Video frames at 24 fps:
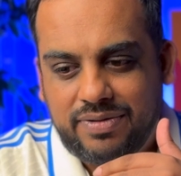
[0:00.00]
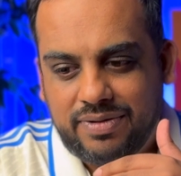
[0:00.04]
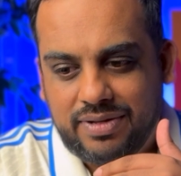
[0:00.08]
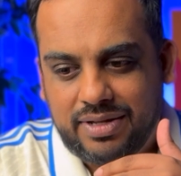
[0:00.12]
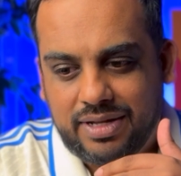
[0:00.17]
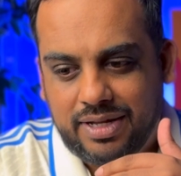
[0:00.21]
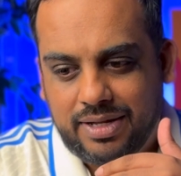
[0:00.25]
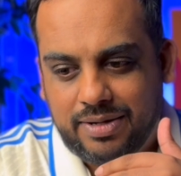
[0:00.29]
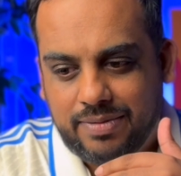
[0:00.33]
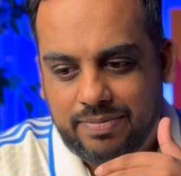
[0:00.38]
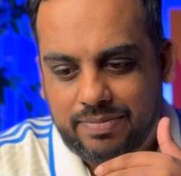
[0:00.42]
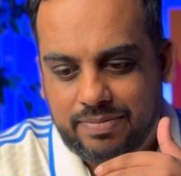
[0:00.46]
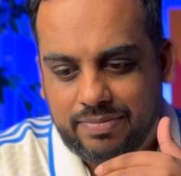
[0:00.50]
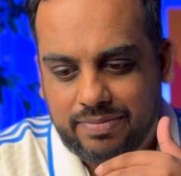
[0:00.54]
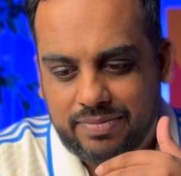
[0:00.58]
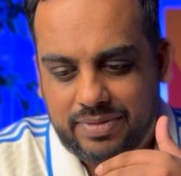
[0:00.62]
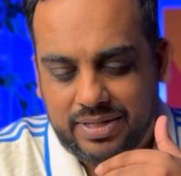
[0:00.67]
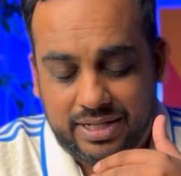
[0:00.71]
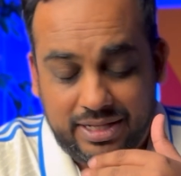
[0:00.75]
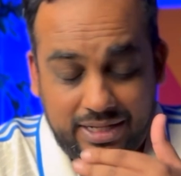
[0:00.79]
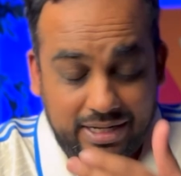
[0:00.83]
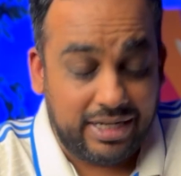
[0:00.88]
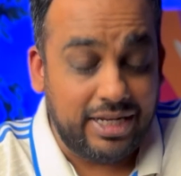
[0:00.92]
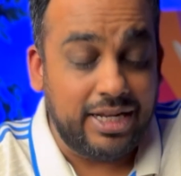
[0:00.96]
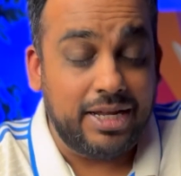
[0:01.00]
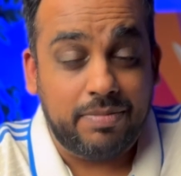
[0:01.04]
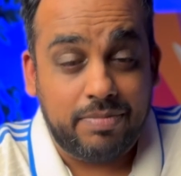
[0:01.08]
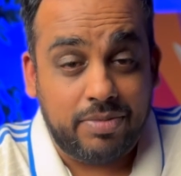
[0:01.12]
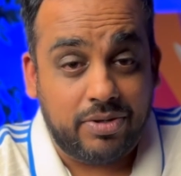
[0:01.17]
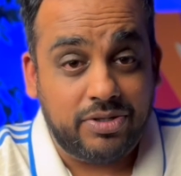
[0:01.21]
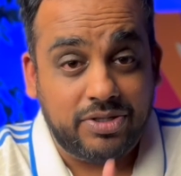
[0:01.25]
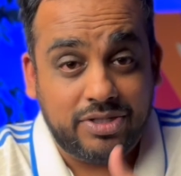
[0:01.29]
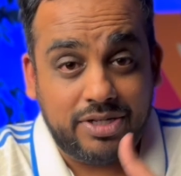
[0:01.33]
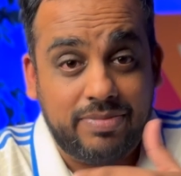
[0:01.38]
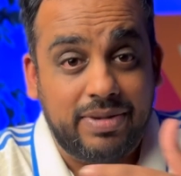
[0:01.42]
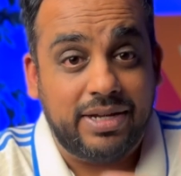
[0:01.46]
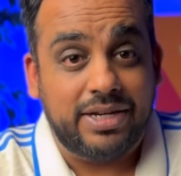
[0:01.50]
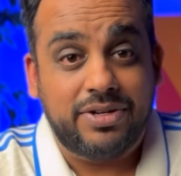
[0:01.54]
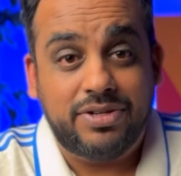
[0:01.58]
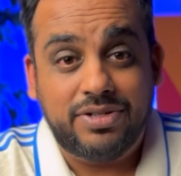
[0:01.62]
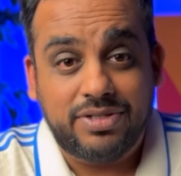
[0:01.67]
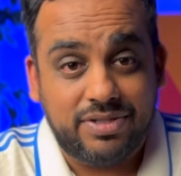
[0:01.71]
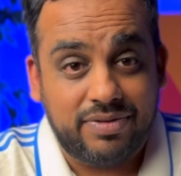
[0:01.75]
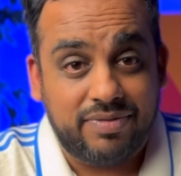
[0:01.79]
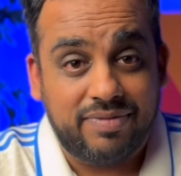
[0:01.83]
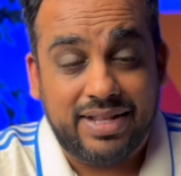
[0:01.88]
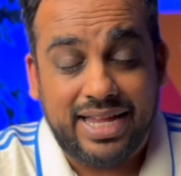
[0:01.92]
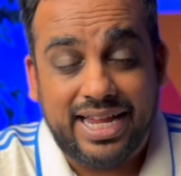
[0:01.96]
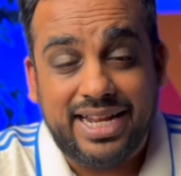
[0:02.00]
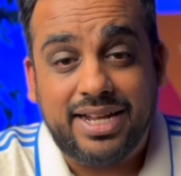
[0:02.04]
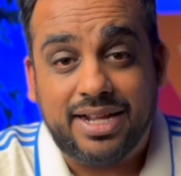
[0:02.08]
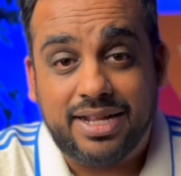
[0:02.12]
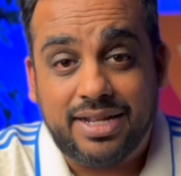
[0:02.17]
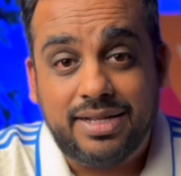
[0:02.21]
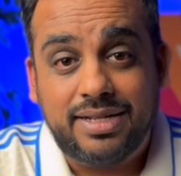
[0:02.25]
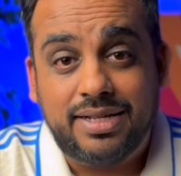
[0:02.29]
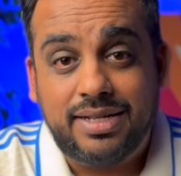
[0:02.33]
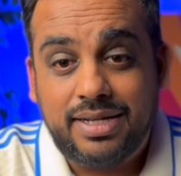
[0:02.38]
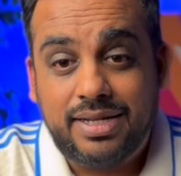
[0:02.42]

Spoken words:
that the Indian bowlers can make use of later,